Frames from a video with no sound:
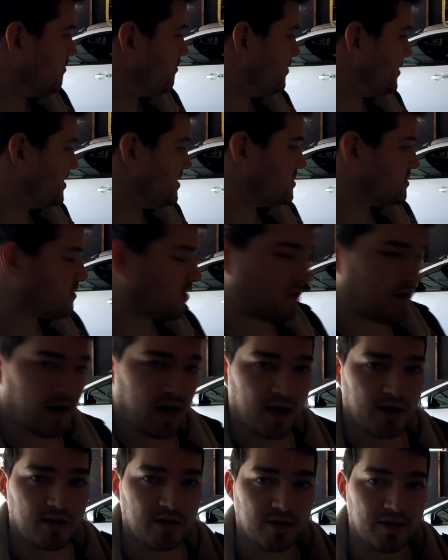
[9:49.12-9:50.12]
please go
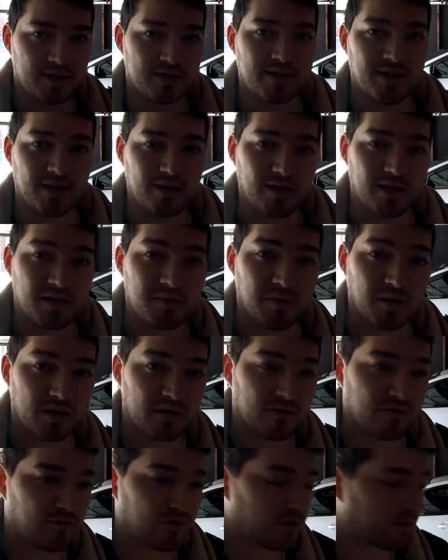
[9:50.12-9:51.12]
ahead and hit that like
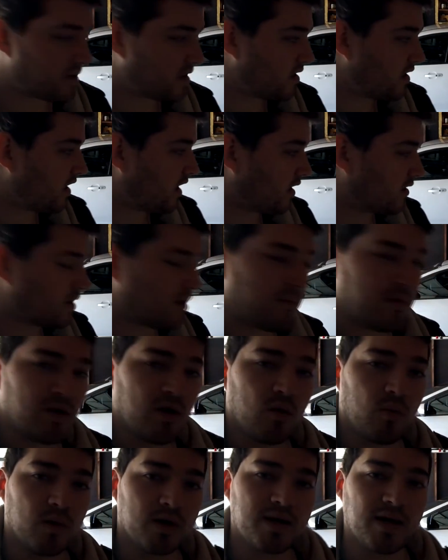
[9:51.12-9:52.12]
button for me. Uh, let me
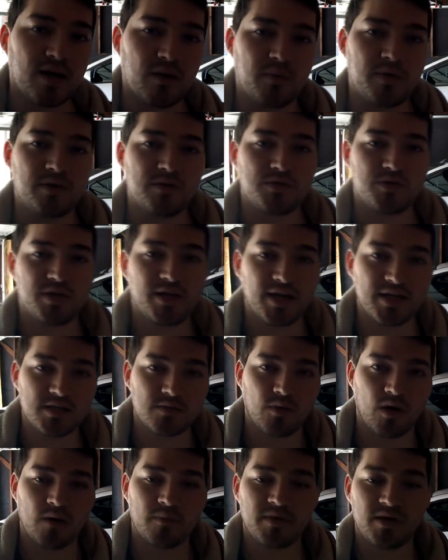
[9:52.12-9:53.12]
know what kind of wheels you guys
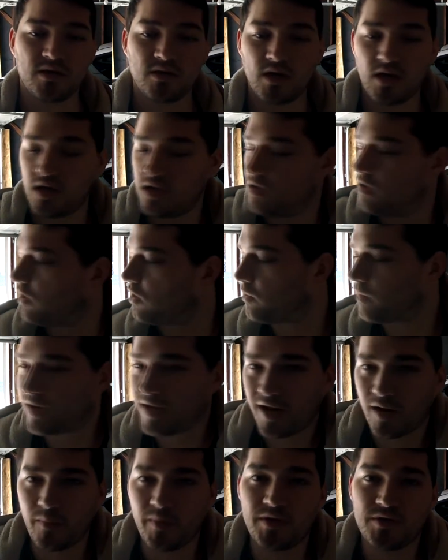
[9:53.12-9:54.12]
want me, or what
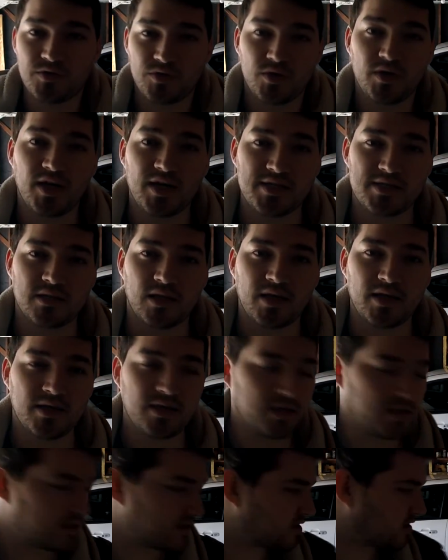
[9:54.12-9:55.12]
kind of wheels you guys
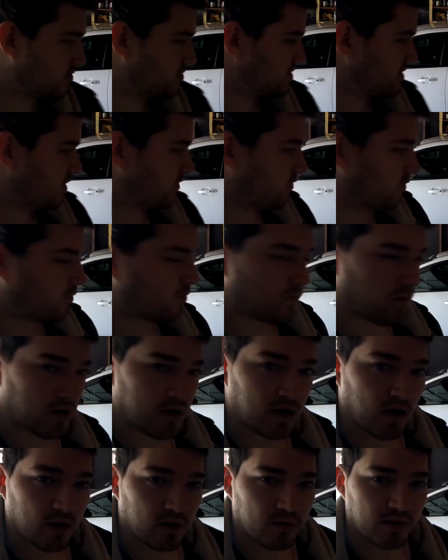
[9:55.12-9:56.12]
like in terms of
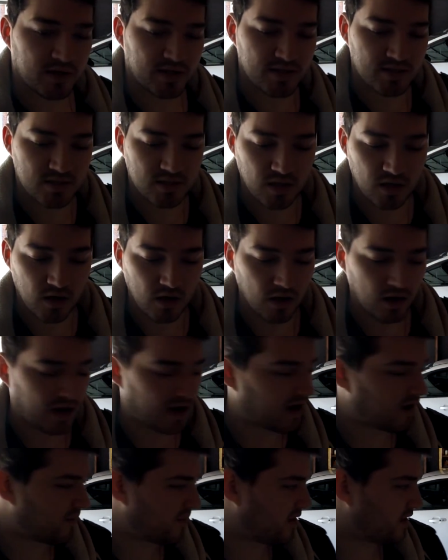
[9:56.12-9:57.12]
what color it is.
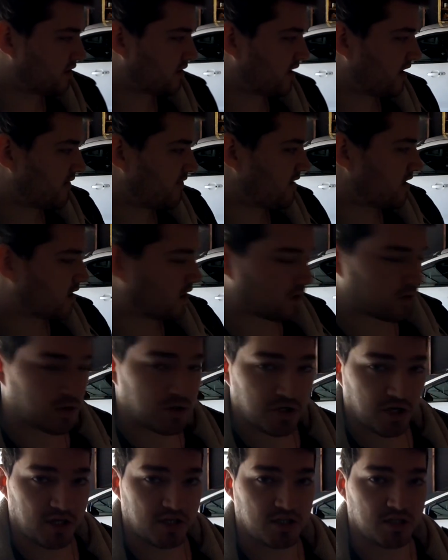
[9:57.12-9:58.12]
Uh, we either have that color
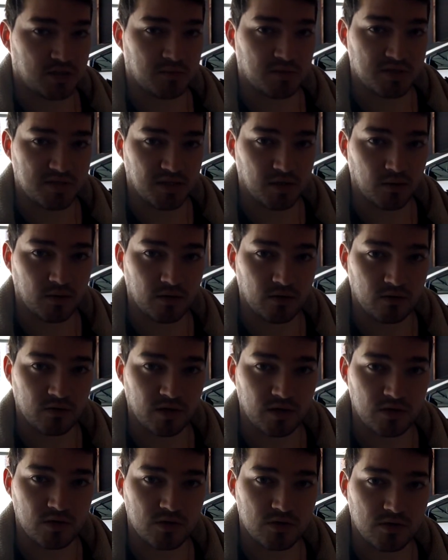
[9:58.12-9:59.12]
changing material
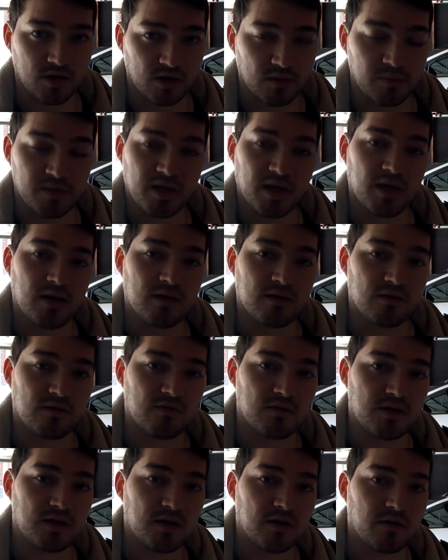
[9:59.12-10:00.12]
that you saw in the beginning of the
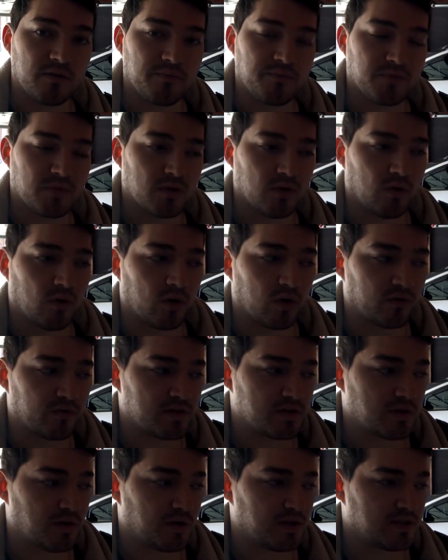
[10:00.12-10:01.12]
video, or if
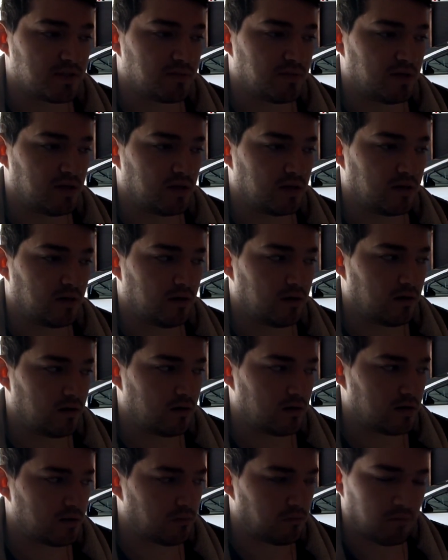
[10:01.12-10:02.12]
it's going to be
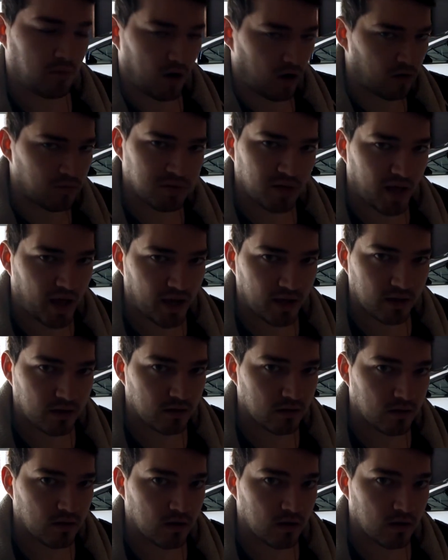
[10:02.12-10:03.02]
all black,